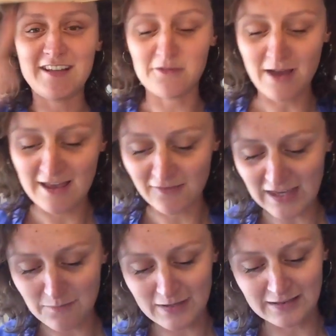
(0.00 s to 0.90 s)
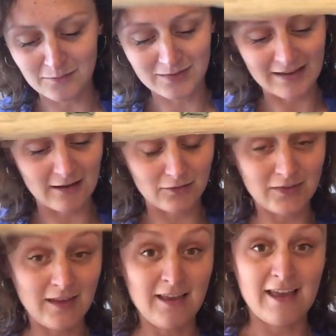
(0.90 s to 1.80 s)
way of keeping
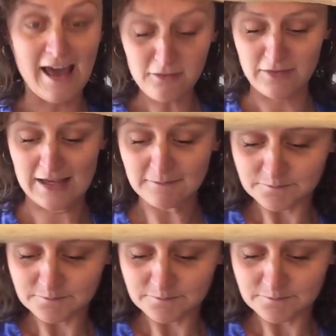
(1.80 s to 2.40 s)
themselves healthy.